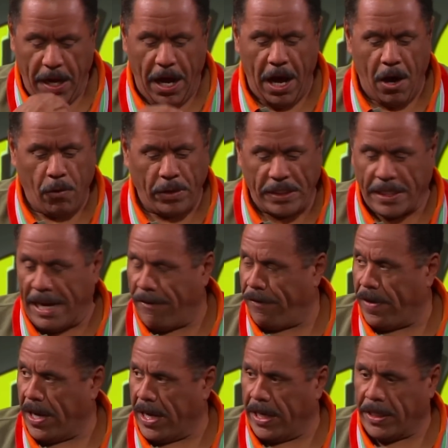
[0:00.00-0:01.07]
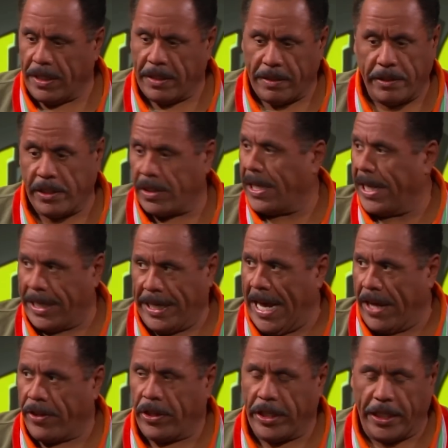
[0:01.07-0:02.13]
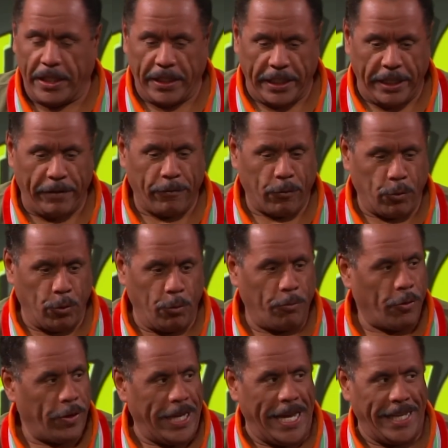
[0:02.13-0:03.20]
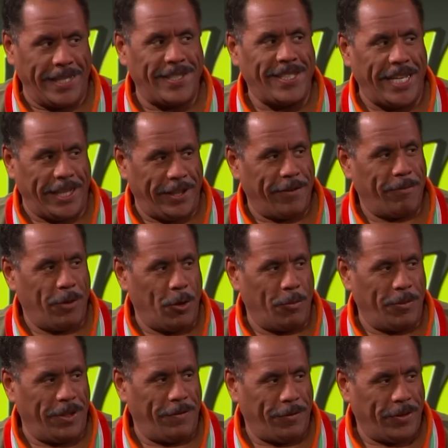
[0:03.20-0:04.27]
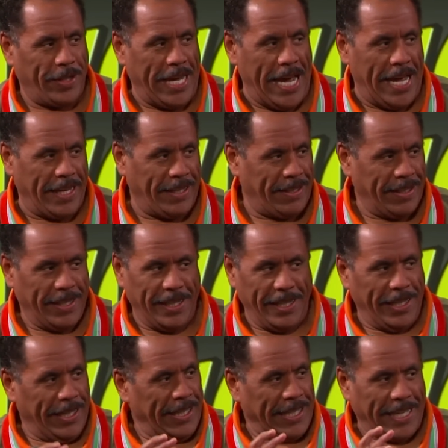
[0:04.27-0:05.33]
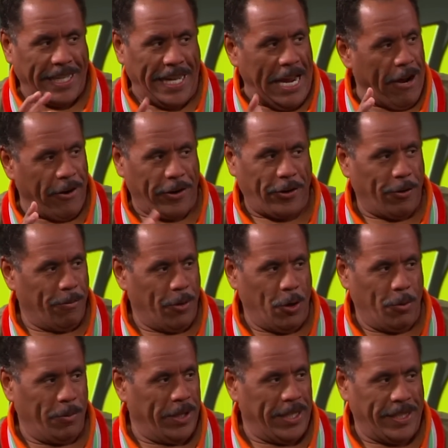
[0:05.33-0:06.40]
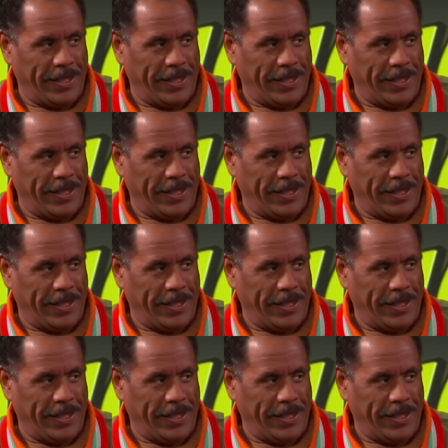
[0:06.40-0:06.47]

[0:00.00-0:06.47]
always, I find, just like an athlete, leave room for that instinctive moment, for that character moment.